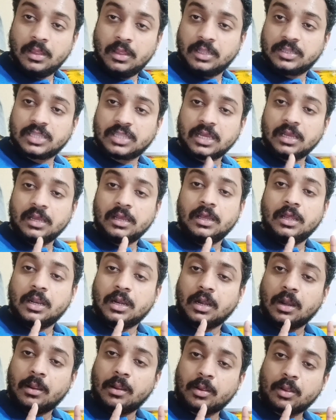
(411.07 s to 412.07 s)
The
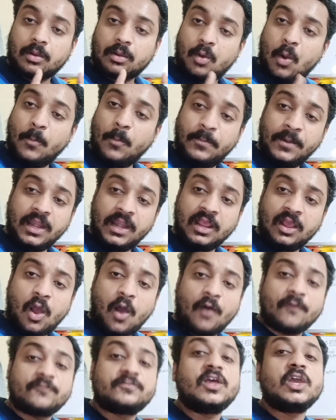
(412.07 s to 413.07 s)
opening
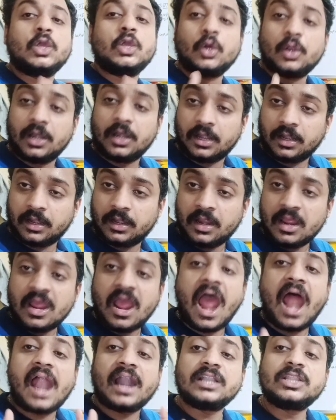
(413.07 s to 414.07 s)
of the urine
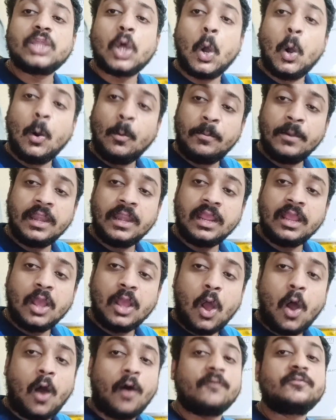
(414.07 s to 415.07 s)
and the opening
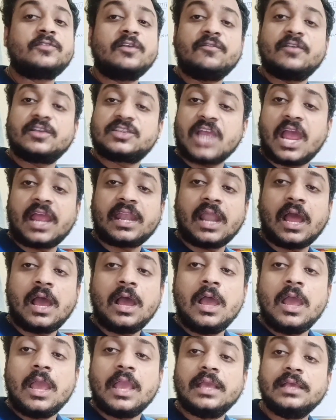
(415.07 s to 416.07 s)
of the
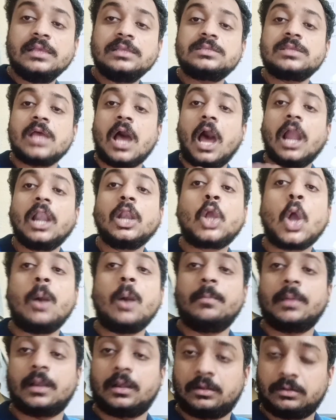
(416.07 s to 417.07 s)
vagina is
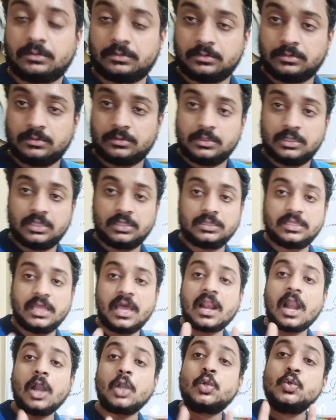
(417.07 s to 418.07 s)
uncommon.
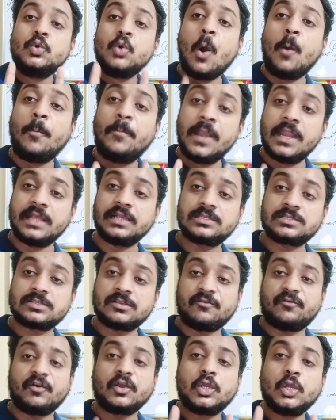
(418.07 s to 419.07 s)
There are two openings
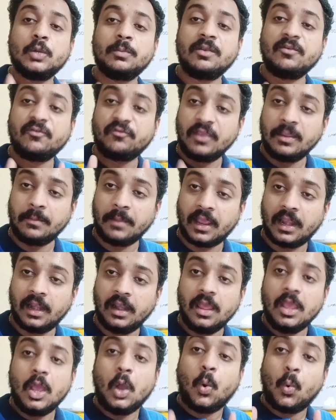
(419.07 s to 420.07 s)
for human
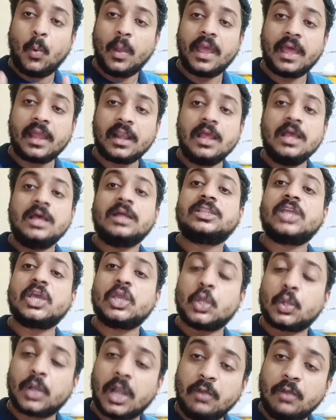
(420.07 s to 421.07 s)
female where the
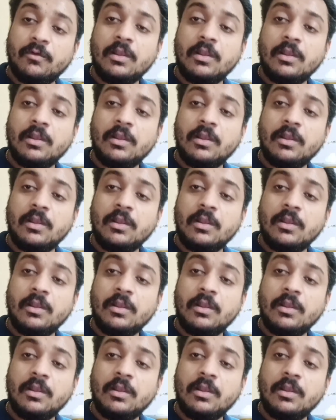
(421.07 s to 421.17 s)
urine